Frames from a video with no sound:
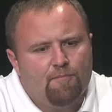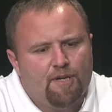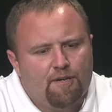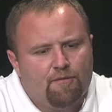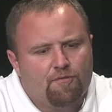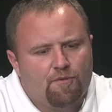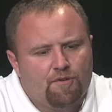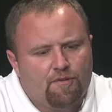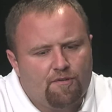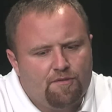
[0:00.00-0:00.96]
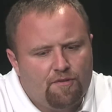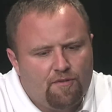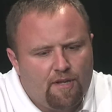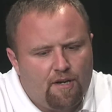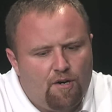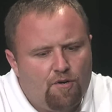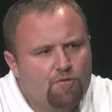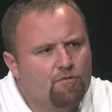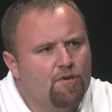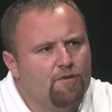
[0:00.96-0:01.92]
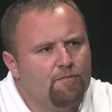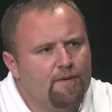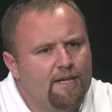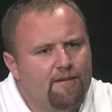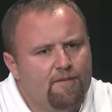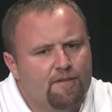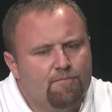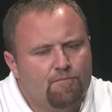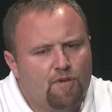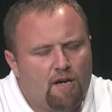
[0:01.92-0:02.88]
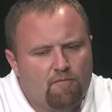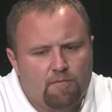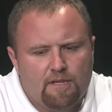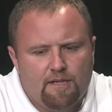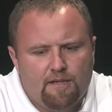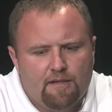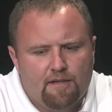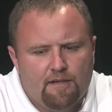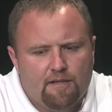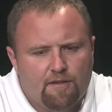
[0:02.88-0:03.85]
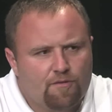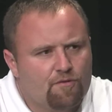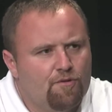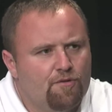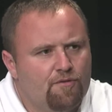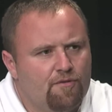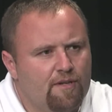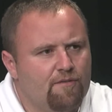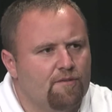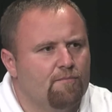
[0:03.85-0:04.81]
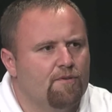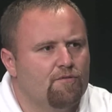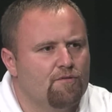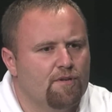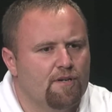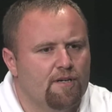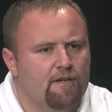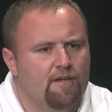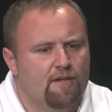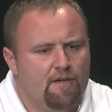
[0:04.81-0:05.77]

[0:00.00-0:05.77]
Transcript: but it was more so just that whole group, and even probably the school system that sort of